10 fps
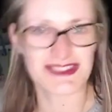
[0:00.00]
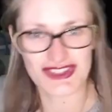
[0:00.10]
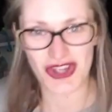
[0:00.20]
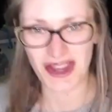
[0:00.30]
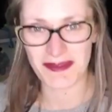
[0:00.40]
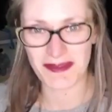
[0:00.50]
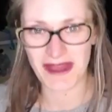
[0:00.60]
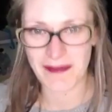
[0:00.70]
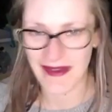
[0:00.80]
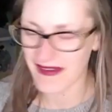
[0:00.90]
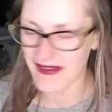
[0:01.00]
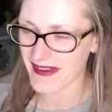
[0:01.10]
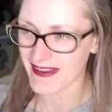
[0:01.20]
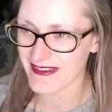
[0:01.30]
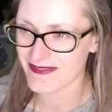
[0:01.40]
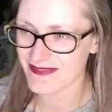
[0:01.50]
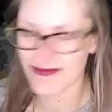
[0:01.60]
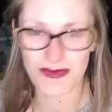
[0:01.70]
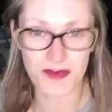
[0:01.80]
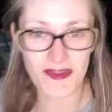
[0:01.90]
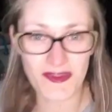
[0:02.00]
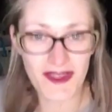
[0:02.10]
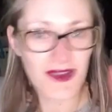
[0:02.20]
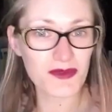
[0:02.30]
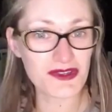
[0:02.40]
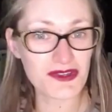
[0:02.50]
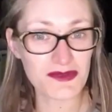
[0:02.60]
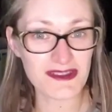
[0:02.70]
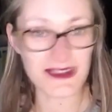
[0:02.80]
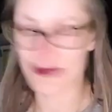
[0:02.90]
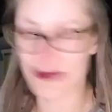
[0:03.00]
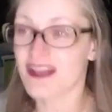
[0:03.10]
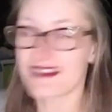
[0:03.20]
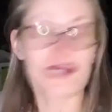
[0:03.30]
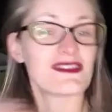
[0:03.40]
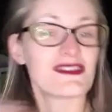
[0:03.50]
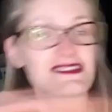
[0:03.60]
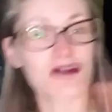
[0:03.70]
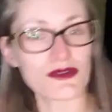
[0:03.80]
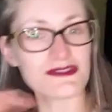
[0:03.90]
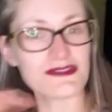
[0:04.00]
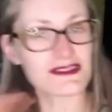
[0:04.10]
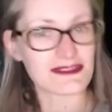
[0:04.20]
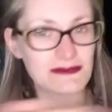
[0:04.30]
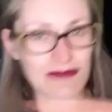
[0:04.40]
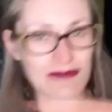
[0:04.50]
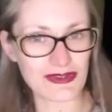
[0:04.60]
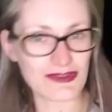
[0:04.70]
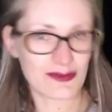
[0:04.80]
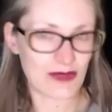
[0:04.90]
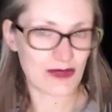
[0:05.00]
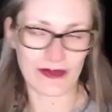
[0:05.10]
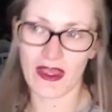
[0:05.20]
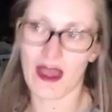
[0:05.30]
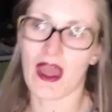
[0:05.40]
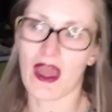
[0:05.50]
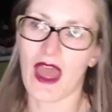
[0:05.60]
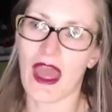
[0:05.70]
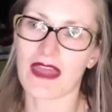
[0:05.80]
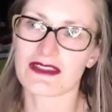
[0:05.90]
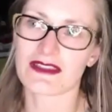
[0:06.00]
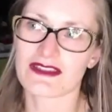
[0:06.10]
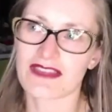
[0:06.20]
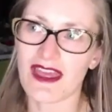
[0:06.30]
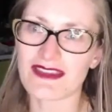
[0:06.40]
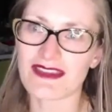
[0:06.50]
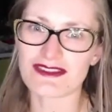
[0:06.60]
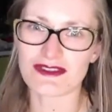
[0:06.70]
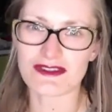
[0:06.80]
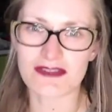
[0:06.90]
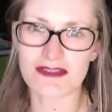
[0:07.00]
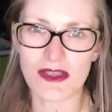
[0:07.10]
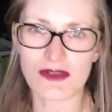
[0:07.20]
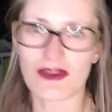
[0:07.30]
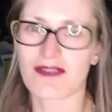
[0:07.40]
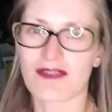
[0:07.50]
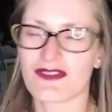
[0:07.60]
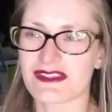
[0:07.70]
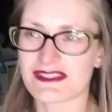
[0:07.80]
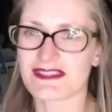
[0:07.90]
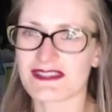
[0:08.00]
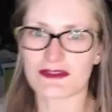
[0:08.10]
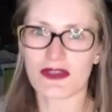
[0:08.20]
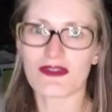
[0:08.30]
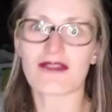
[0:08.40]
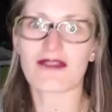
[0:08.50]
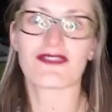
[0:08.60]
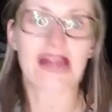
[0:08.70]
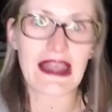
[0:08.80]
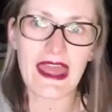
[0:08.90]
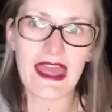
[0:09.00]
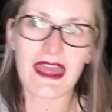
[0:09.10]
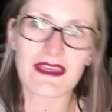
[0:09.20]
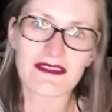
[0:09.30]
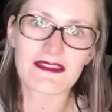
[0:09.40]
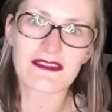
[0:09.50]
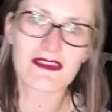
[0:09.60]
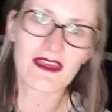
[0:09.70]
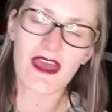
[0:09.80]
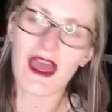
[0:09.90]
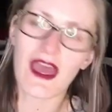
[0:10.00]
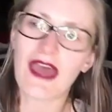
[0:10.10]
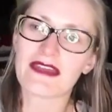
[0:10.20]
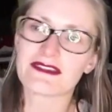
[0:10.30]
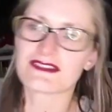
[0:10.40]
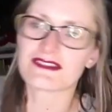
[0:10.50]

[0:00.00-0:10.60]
chucking me about, and what do I do? So it's constant movement. And that is just so great for their system, so great for their legs. And